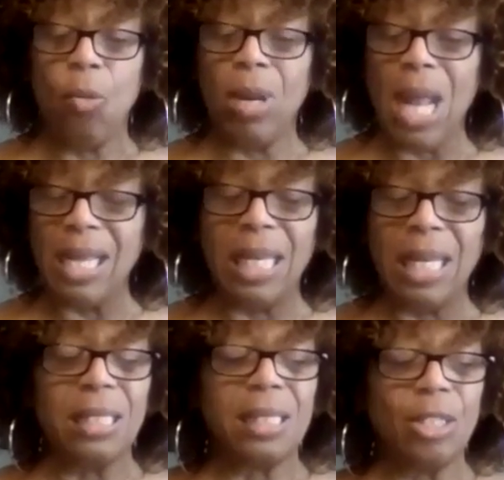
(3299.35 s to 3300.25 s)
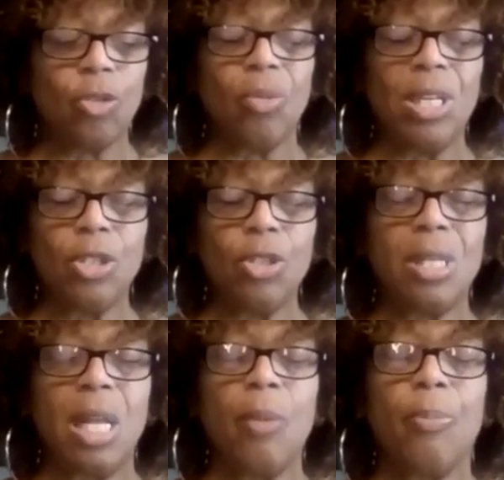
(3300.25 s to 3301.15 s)
when I get in situations
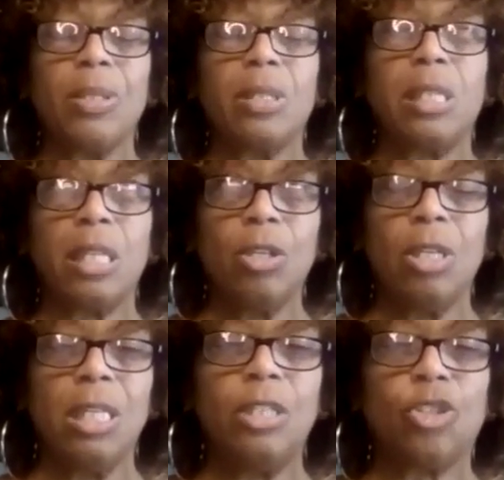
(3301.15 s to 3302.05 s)
that are particularly